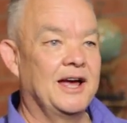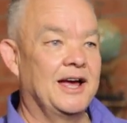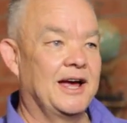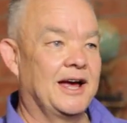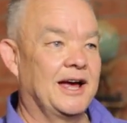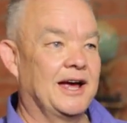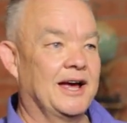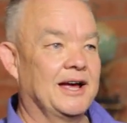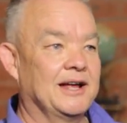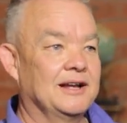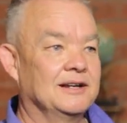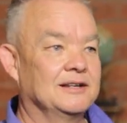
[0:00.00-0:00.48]

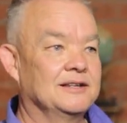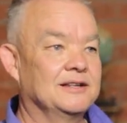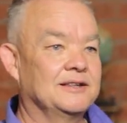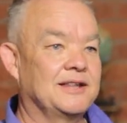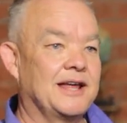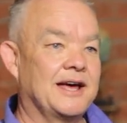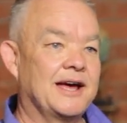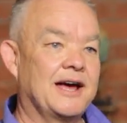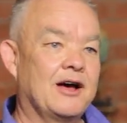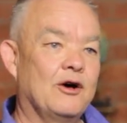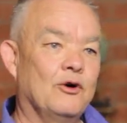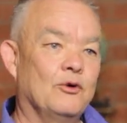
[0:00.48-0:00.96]
and
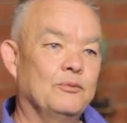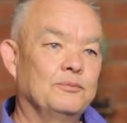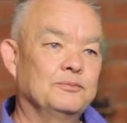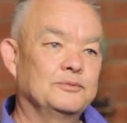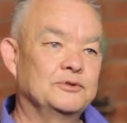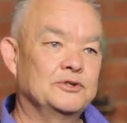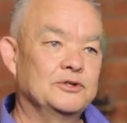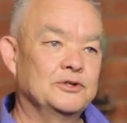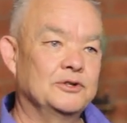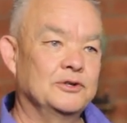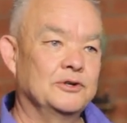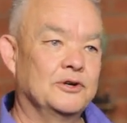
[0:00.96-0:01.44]
they help
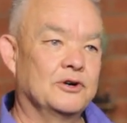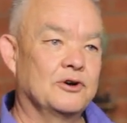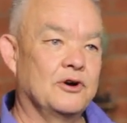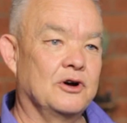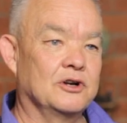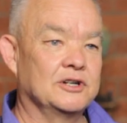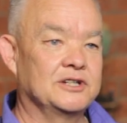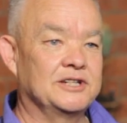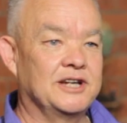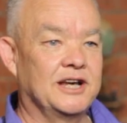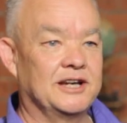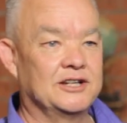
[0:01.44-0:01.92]
to
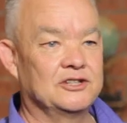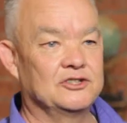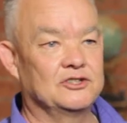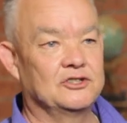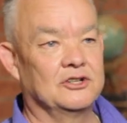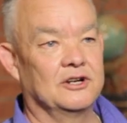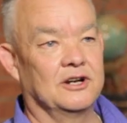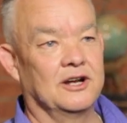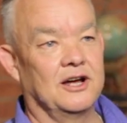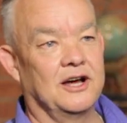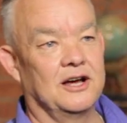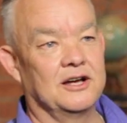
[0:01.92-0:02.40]

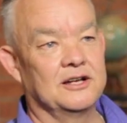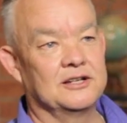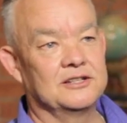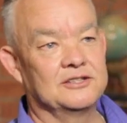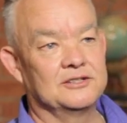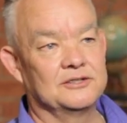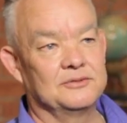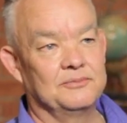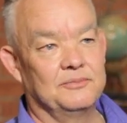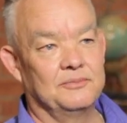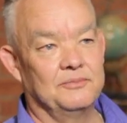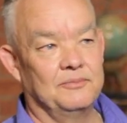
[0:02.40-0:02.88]

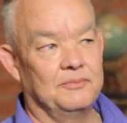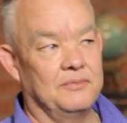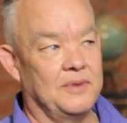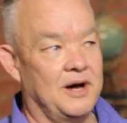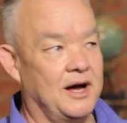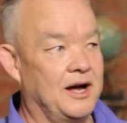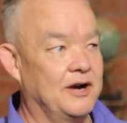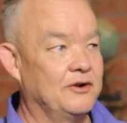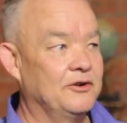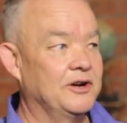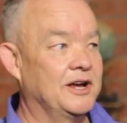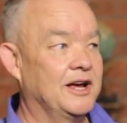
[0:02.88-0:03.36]
contextualize
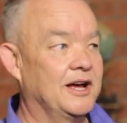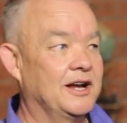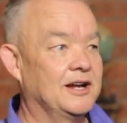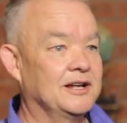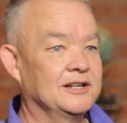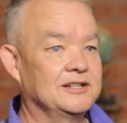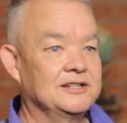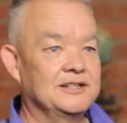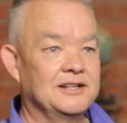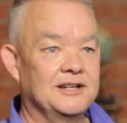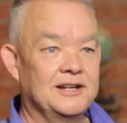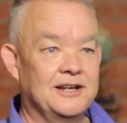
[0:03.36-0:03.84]
my
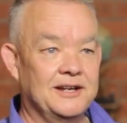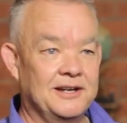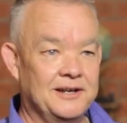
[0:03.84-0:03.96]
reality.